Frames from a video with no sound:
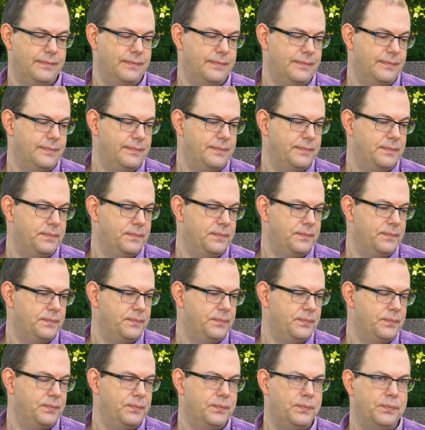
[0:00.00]

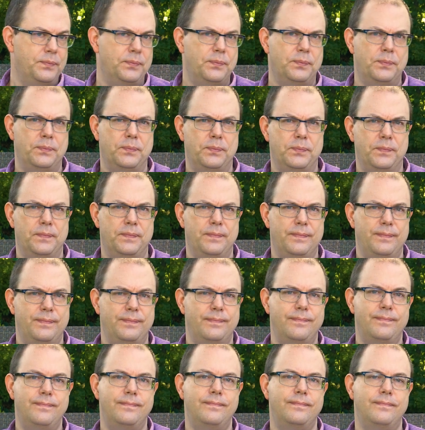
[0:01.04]

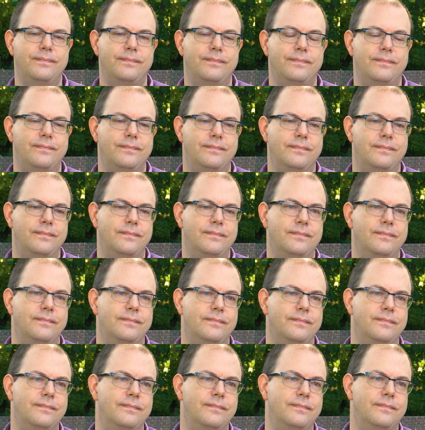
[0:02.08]

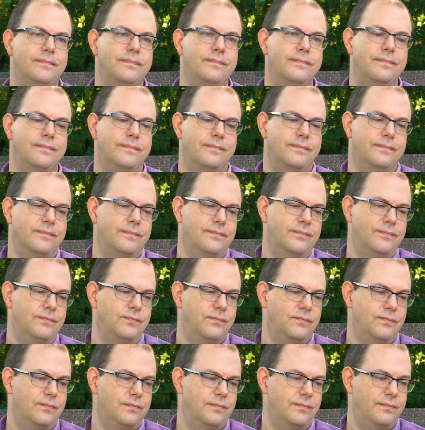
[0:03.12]

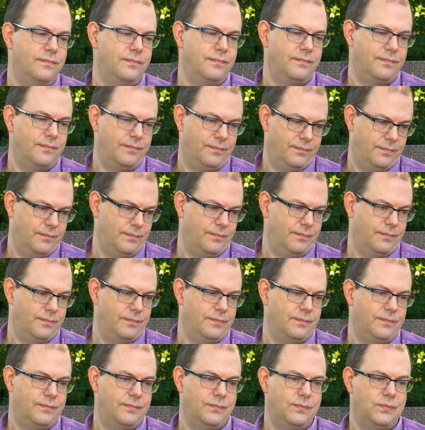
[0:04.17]

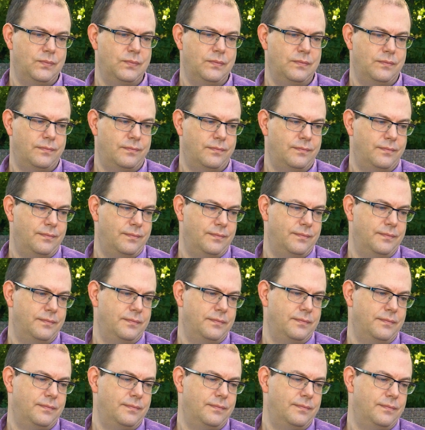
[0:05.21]

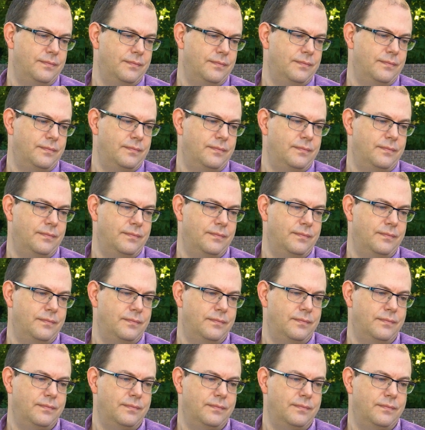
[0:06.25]

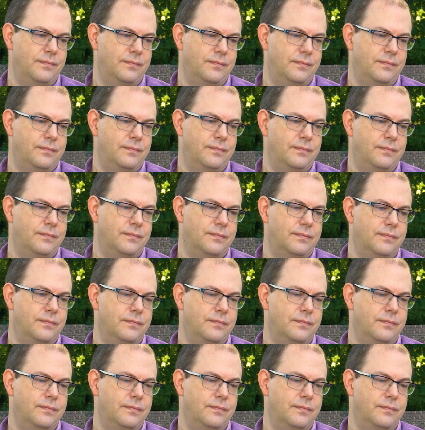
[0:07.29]
(silent)